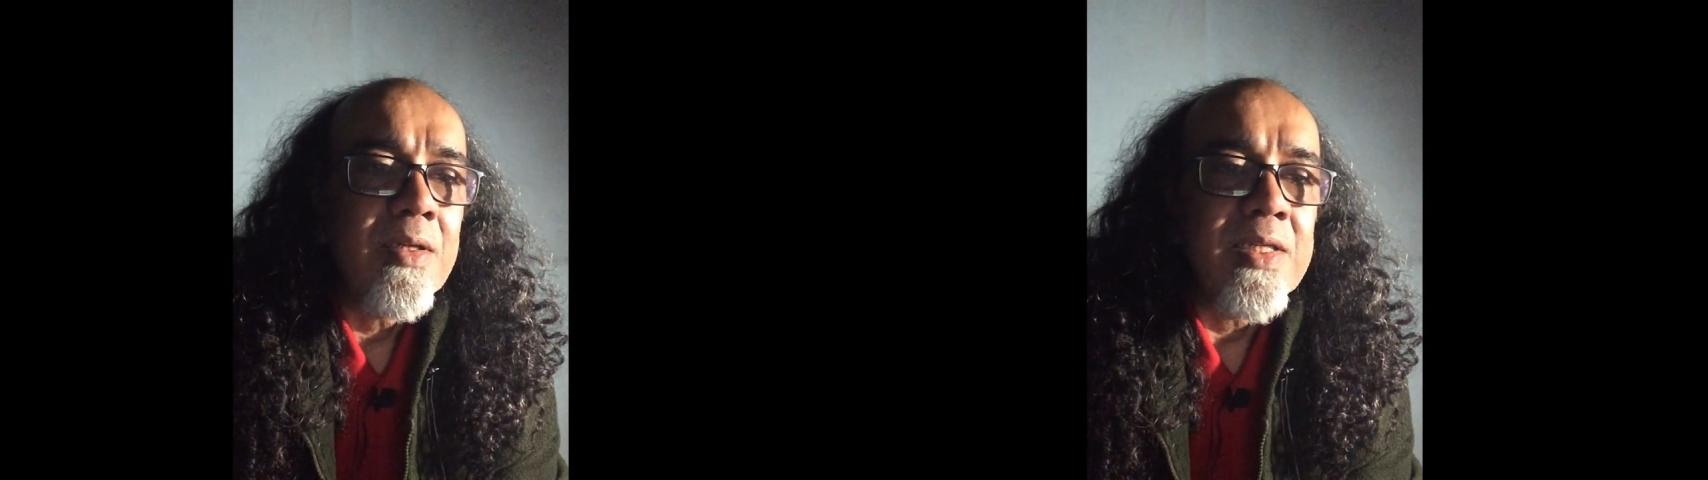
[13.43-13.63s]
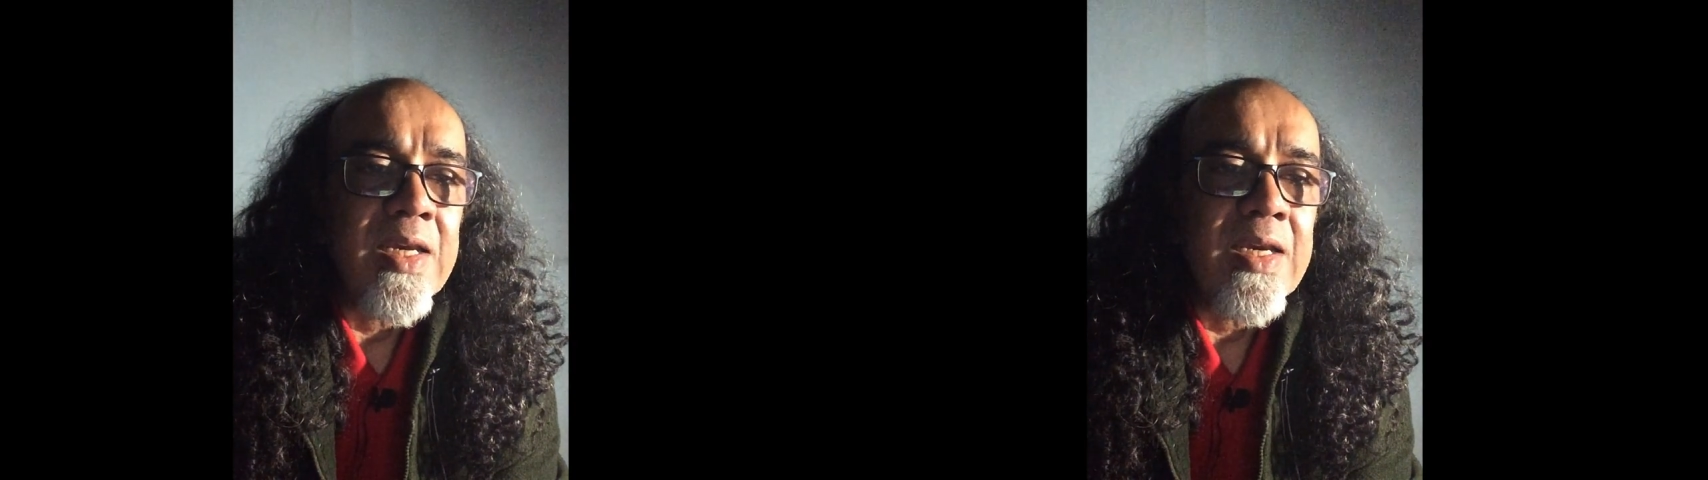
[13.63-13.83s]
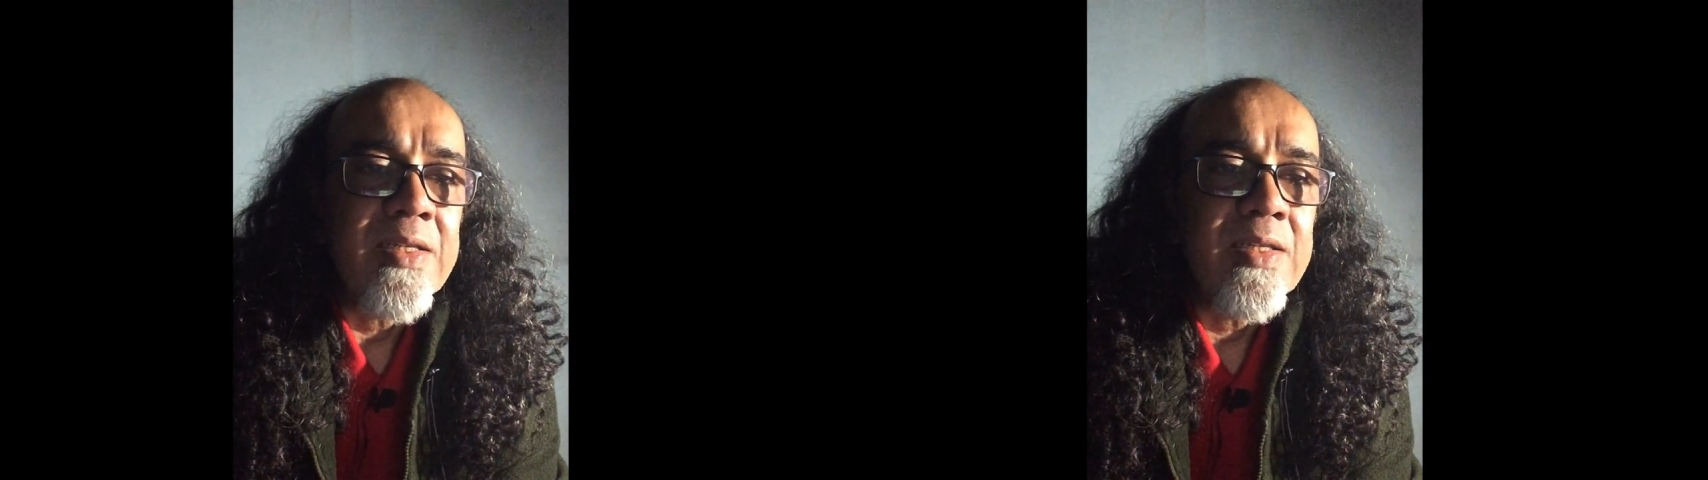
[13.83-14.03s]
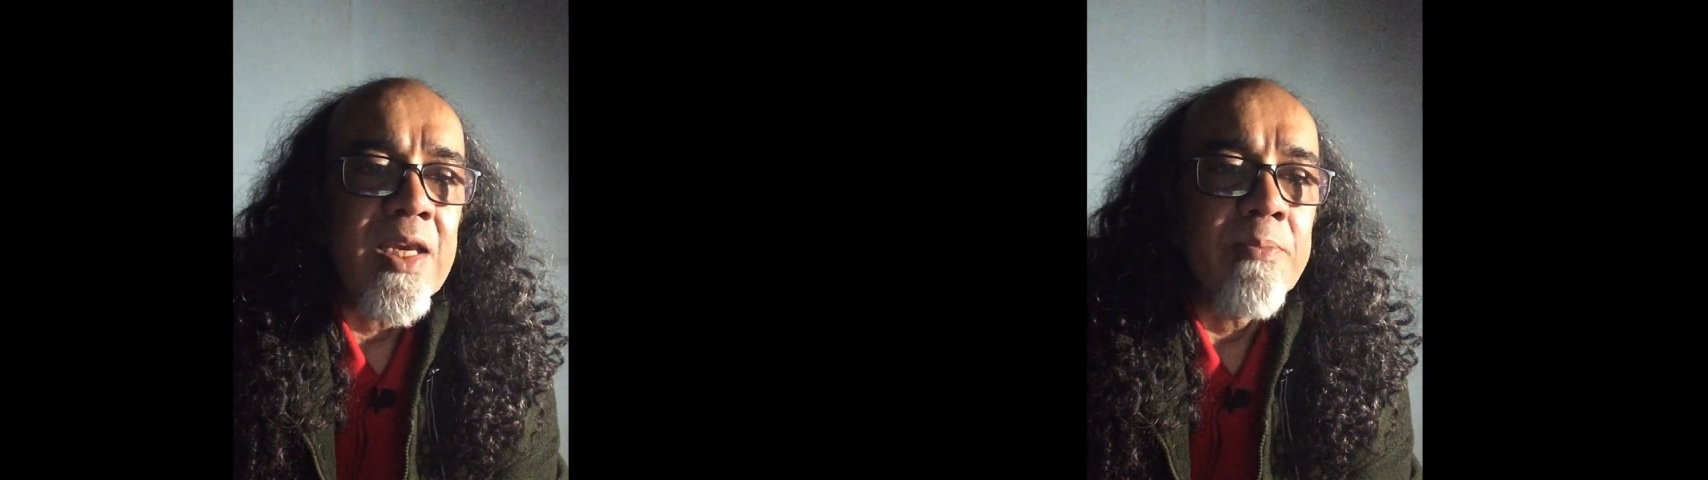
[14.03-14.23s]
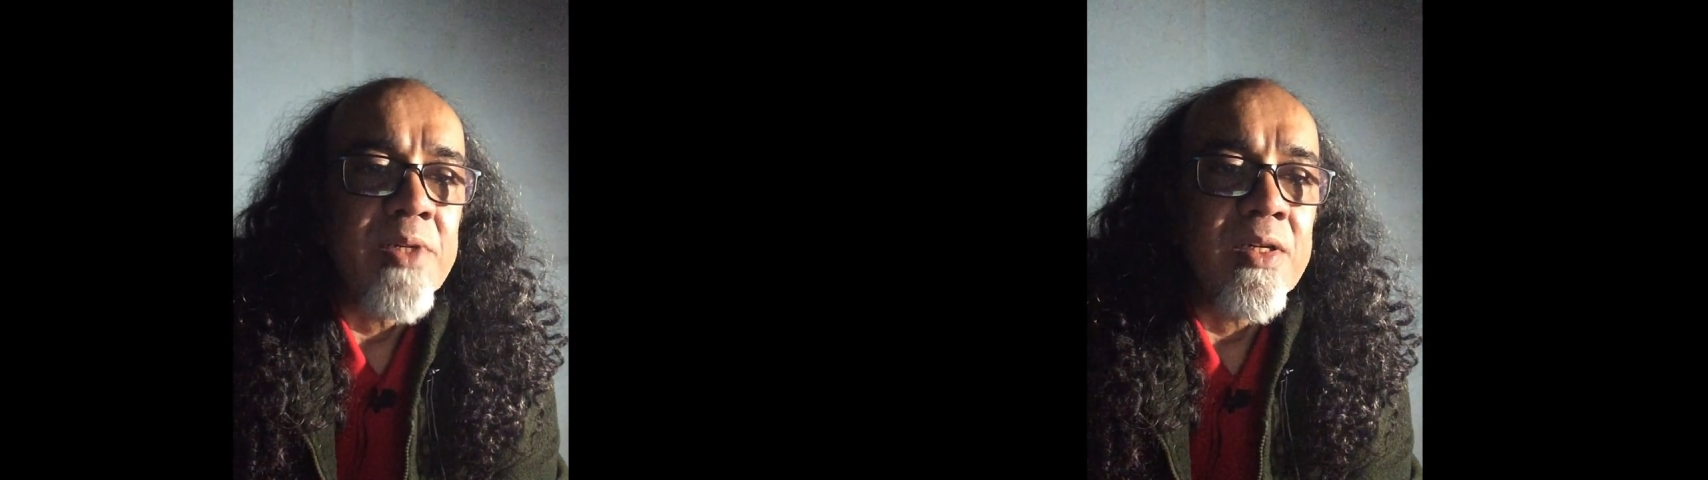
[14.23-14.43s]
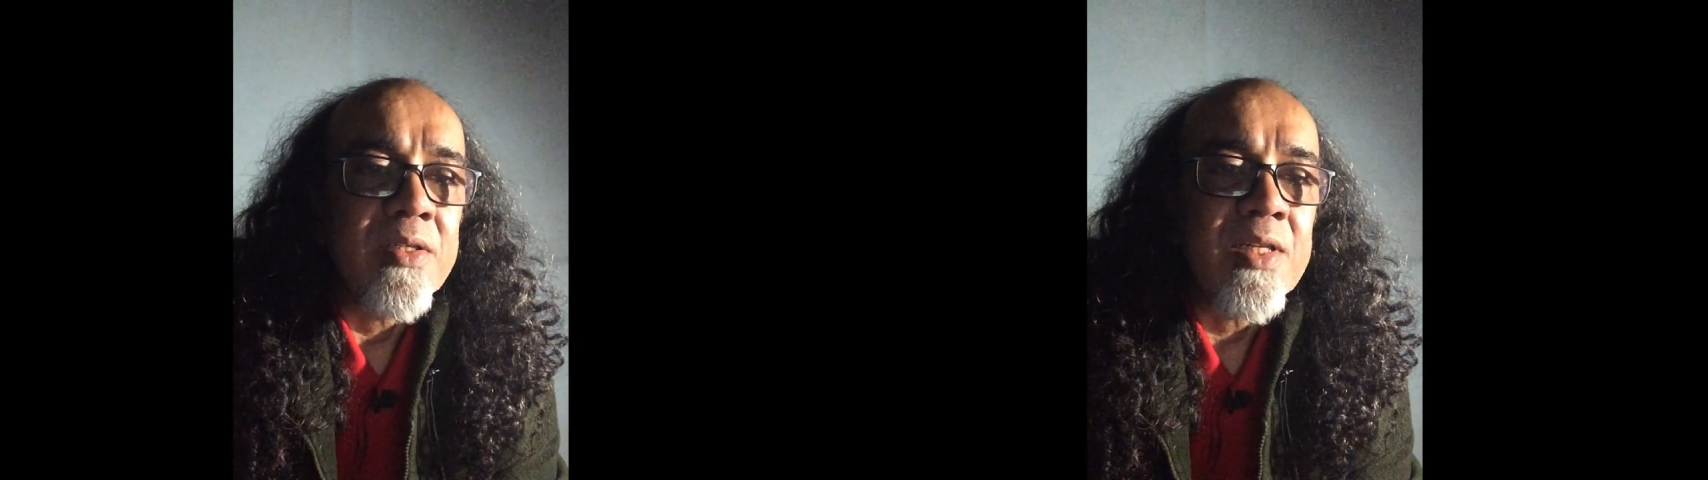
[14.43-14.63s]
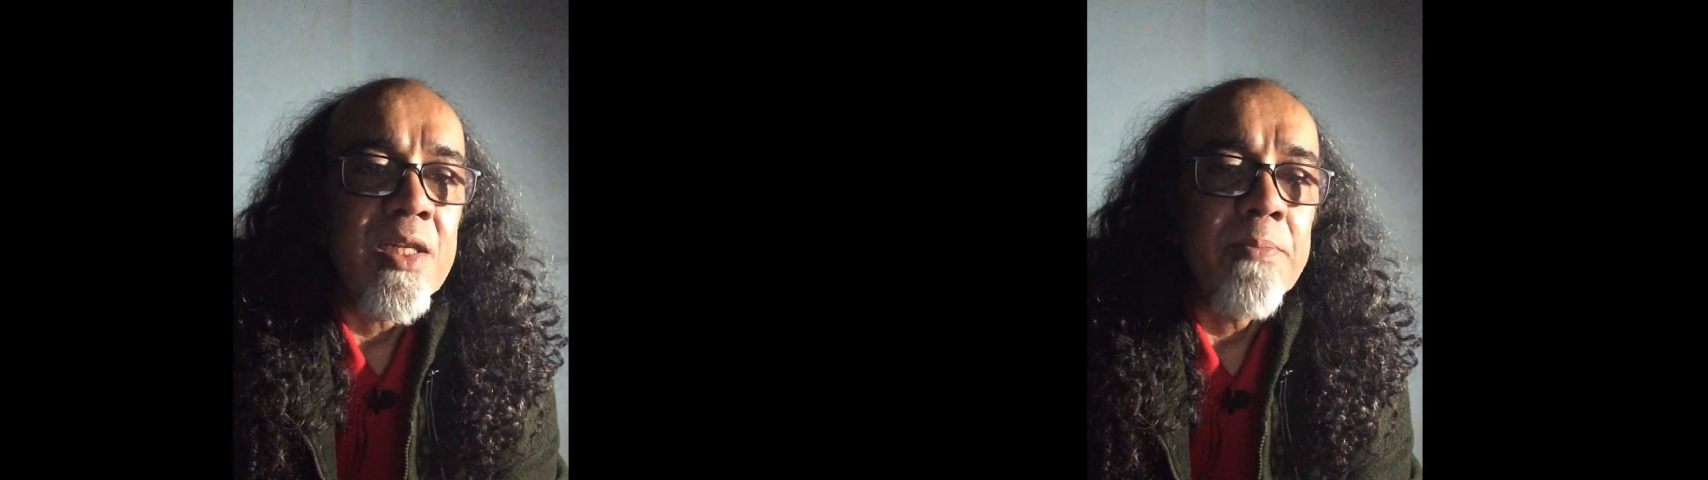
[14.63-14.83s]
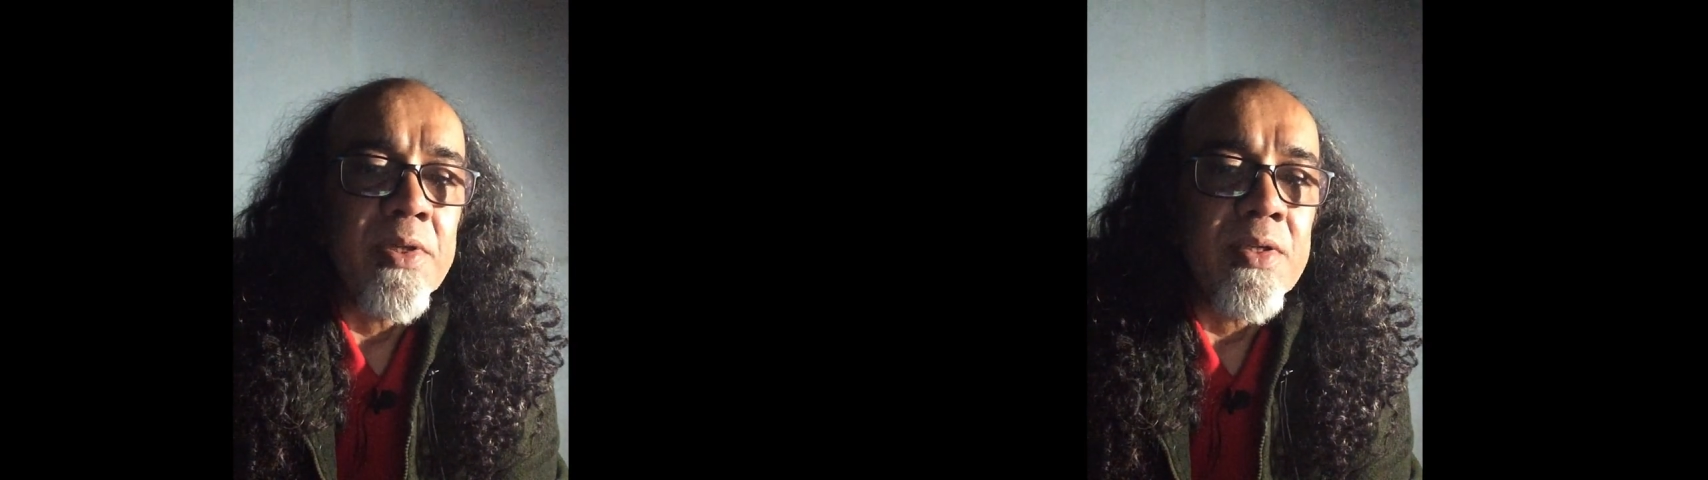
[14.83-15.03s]
Dad kept her
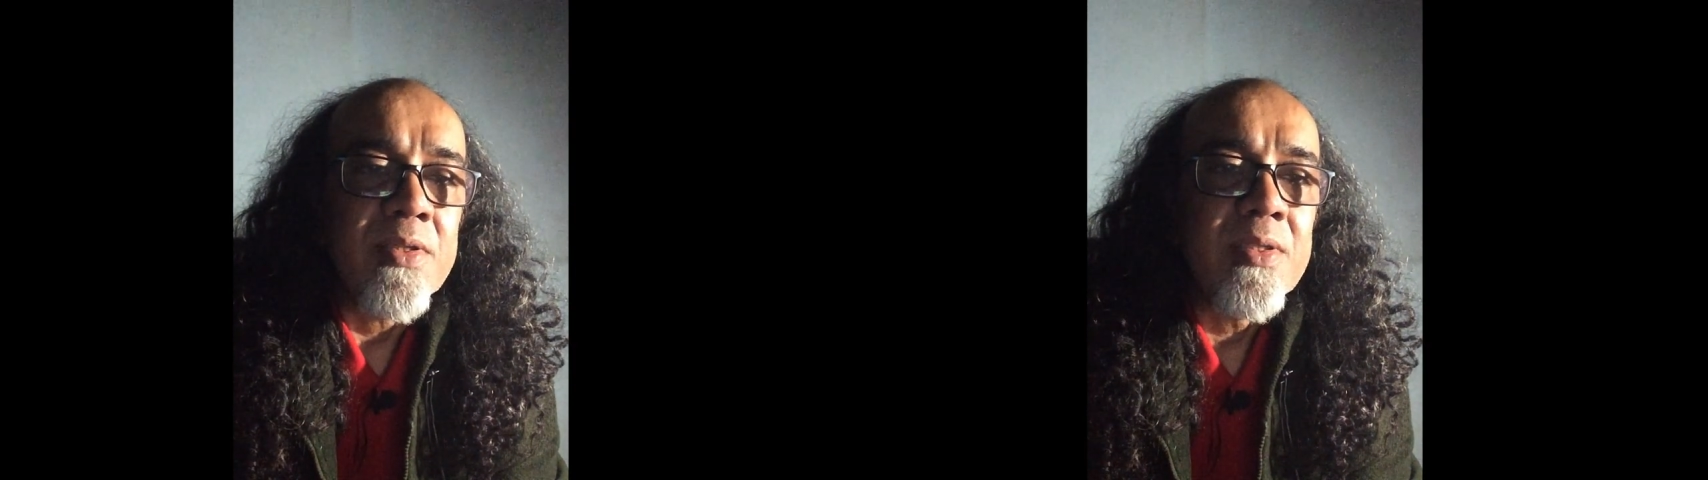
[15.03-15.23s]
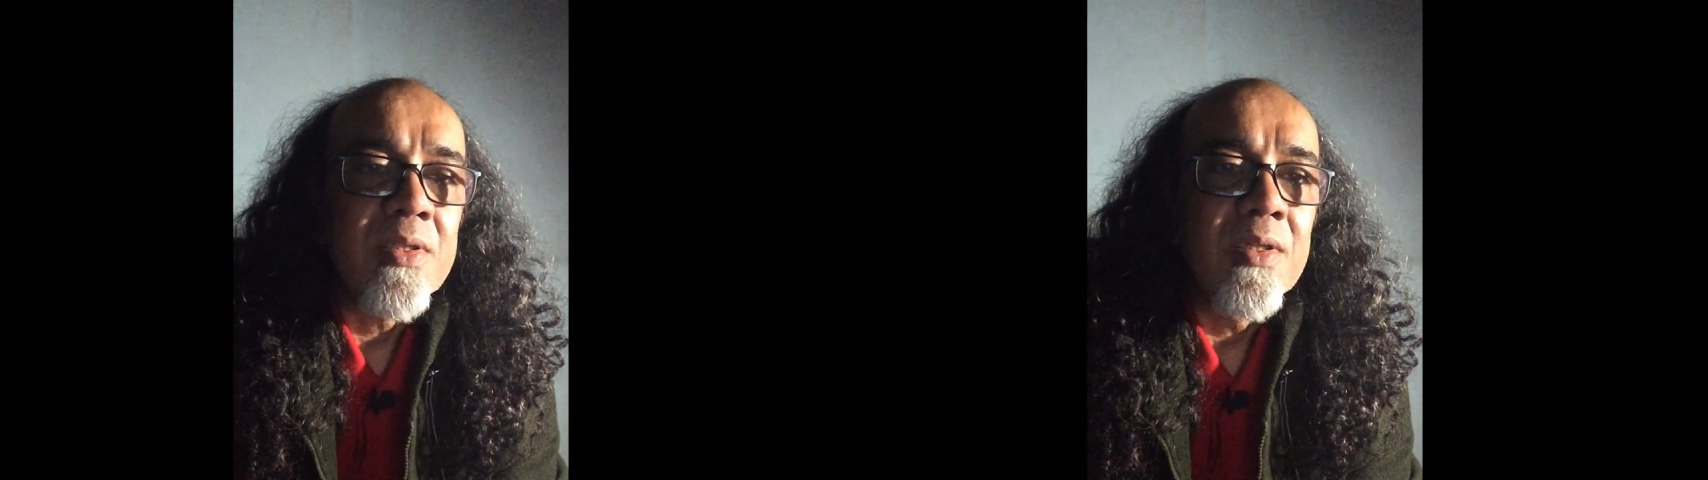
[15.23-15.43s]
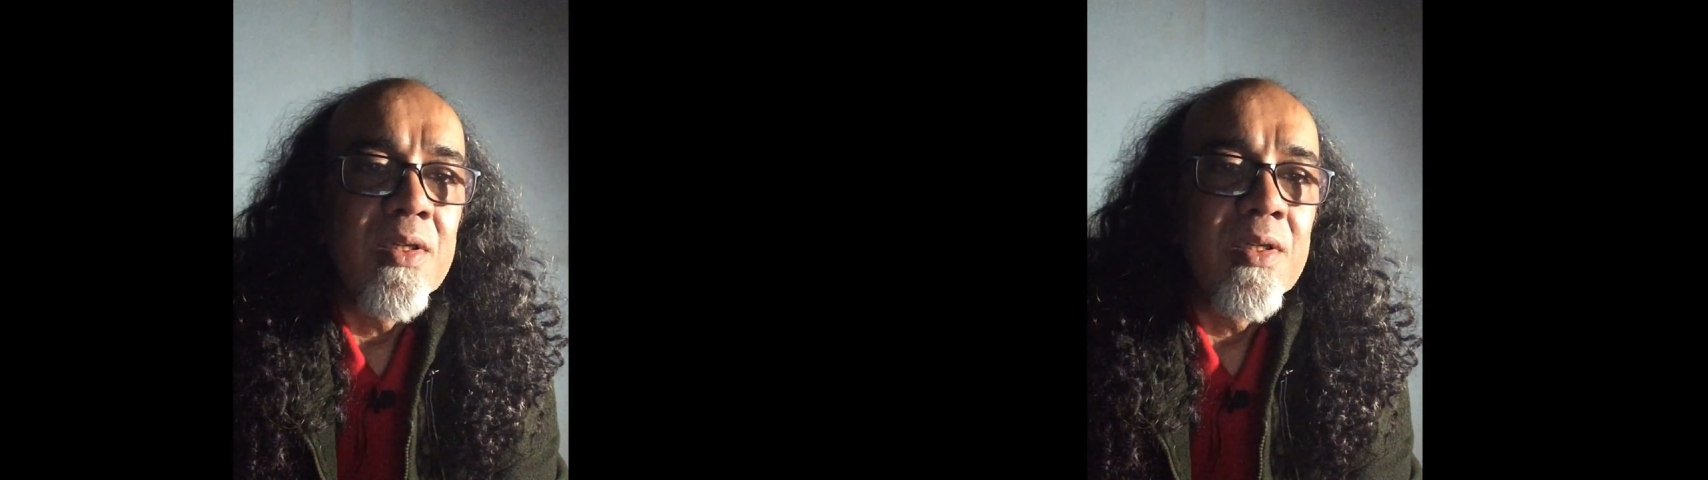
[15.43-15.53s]
slippers